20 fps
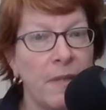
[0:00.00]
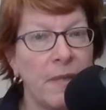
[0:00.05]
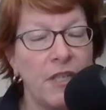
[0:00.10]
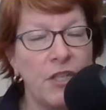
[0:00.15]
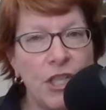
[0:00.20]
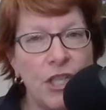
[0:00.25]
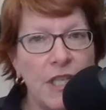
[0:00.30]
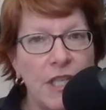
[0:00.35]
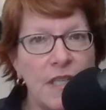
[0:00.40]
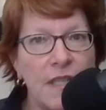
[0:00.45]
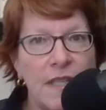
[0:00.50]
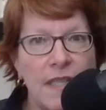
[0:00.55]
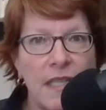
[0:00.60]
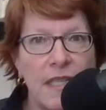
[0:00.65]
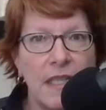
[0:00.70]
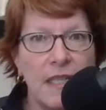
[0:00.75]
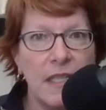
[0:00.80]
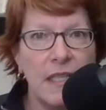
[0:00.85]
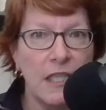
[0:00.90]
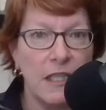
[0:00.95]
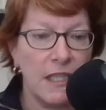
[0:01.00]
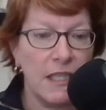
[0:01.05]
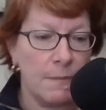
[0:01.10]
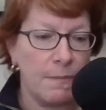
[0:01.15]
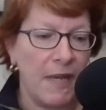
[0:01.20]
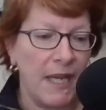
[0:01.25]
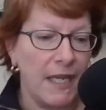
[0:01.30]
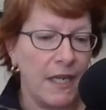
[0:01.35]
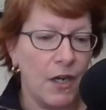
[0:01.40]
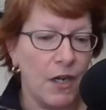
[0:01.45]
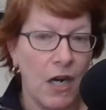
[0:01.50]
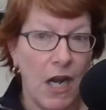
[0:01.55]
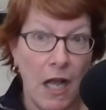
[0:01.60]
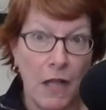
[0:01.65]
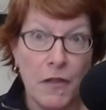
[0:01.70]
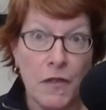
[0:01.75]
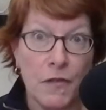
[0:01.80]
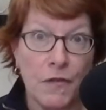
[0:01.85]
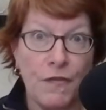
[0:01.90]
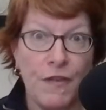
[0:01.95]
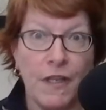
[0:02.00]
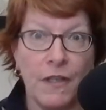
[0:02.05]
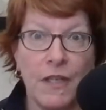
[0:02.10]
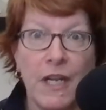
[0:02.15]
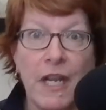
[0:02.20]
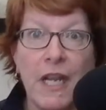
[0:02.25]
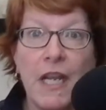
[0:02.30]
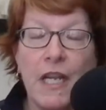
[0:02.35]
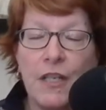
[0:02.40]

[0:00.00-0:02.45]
but despite her other field,